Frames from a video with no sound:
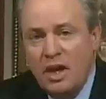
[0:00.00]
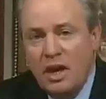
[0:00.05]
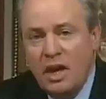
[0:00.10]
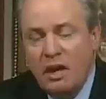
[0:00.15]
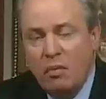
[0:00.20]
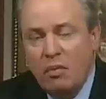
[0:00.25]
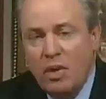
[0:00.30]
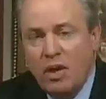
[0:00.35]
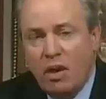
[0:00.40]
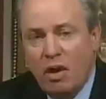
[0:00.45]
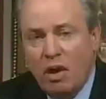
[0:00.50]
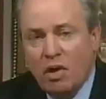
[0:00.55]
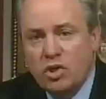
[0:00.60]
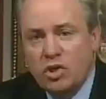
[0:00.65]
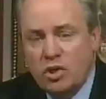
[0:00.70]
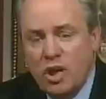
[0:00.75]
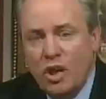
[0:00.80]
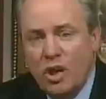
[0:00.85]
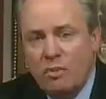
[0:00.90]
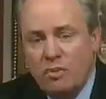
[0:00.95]
And we
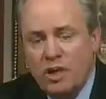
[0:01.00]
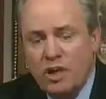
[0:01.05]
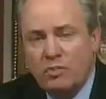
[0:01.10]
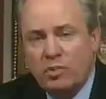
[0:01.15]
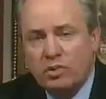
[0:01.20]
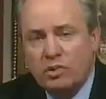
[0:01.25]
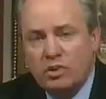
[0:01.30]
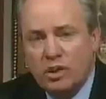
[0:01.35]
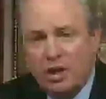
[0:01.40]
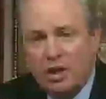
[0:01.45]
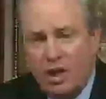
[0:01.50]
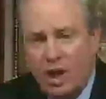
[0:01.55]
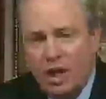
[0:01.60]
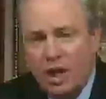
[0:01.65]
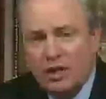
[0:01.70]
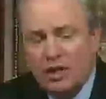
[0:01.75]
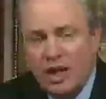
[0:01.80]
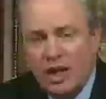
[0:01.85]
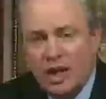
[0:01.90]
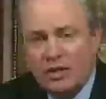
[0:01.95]
urge uh, people to
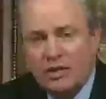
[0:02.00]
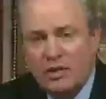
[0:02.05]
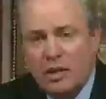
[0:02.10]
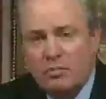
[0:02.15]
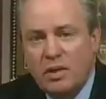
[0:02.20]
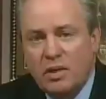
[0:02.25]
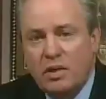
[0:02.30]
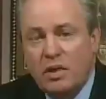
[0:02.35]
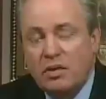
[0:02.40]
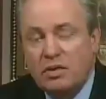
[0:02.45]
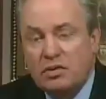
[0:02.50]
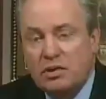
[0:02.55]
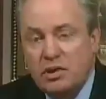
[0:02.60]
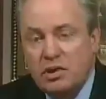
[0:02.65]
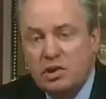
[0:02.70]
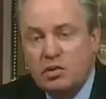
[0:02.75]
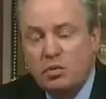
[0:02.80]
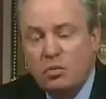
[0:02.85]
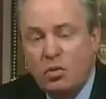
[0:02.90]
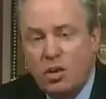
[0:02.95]
contact them because
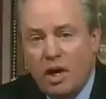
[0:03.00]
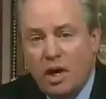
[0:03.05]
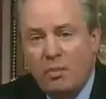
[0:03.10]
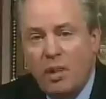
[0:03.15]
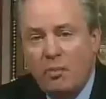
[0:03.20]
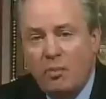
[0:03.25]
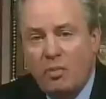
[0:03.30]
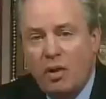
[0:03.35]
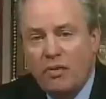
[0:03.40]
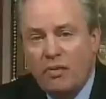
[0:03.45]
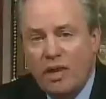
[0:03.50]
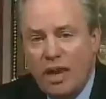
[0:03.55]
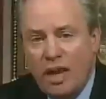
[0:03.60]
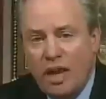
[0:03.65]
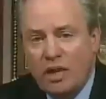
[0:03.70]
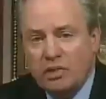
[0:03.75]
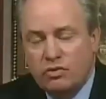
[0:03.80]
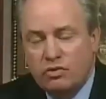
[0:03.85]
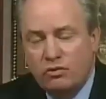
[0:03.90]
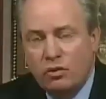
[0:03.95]
this will come up on the
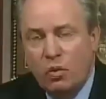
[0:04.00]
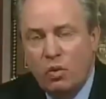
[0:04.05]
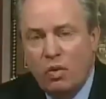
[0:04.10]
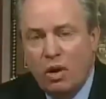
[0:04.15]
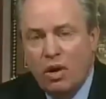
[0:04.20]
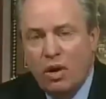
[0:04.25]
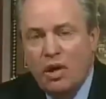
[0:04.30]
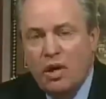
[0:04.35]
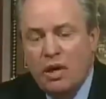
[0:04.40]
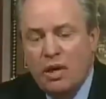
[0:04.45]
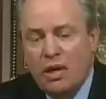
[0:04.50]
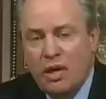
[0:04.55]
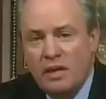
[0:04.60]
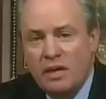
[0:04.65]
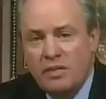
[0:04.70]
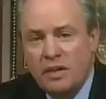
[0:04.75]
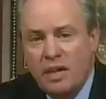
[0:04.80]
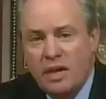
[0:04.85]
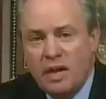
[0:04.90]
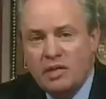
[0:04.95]
House floor
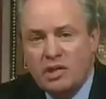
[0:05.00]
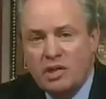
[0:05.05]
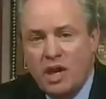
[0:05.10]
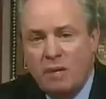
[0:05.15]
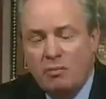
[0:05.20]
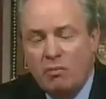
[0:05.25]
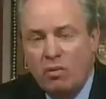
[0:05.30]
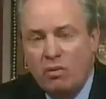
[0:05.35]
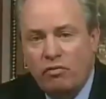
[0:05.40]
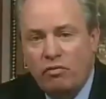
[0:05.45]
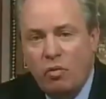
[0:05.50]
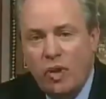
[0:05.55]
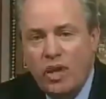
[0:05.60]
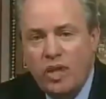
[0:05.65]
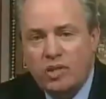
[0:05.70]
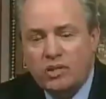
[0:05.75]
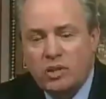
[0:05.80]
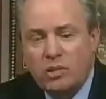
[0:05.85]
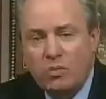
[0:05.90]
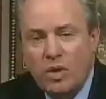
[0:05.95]
in the next couple of
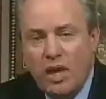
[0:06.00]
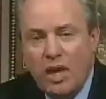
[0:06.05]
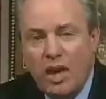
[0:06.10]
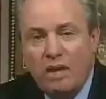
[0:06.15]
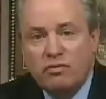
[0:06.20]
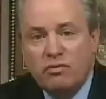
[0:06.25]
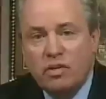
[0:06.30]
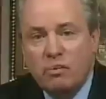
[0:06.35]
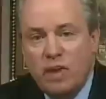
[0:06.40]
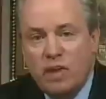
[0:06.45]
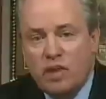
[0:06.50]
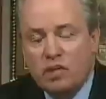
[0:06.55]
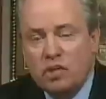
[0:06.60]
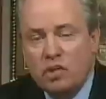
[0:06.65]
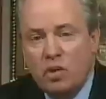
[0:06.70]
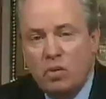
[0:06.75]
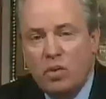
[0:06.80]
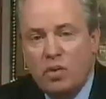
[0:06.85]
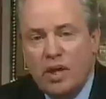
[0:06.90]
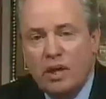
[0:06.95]
weeks, and we have to make
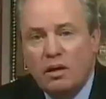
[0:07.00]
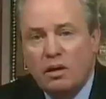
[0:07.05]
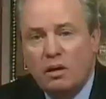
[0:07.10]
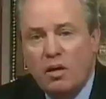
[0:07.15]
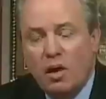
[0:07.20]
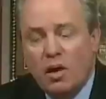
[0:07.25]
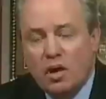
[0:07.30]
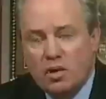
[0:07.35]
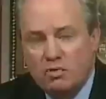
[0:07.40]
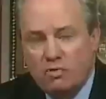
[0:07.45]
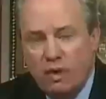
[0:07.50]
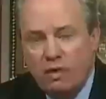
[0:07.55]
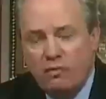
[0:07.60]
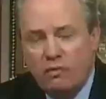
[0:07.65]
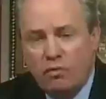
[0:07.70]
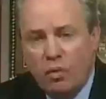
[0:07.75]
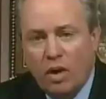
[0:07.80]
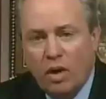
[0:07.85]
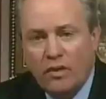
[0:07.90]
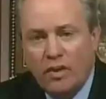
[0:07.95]
sure we get a large vote
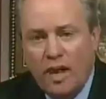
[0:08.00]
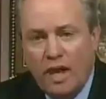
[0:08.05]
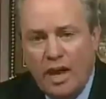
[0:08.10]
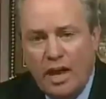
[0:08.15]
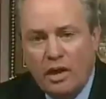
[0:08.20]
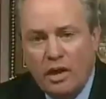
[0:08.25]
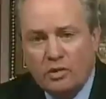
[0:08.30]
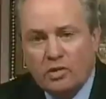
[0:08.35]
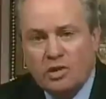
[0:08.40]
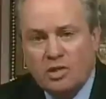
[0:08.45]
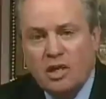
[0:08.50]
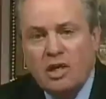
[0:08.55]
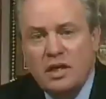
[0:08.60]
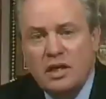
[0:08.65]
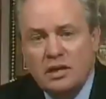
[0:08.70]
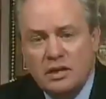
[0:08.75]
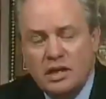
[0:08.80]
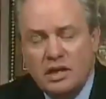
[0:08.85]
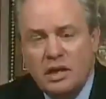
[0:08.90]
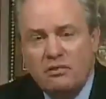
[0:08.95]
for it in the House
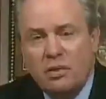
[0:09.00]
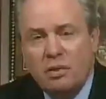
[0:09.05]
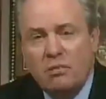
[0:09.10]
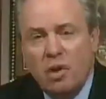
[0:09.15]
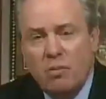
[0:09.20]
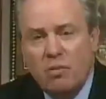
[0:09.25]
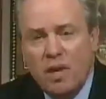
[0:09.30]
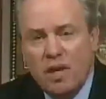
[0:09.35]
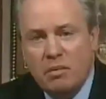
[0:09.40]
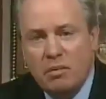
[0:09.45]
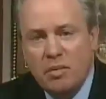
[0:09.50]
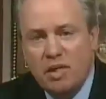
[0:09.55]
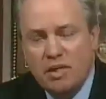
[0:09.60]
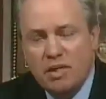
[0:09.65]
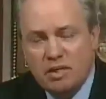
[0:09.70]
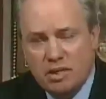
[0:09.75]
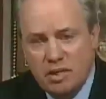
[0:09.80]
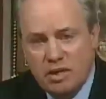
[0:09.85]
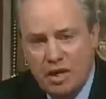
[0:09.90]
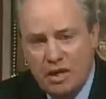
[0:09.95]
to give it momentum in
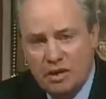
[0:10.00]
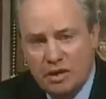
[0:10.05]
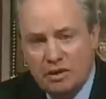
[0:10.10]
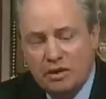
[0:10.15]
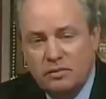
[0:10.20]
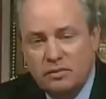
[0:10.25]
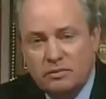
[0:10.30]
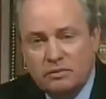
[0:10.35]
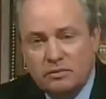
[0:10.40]
the Senate.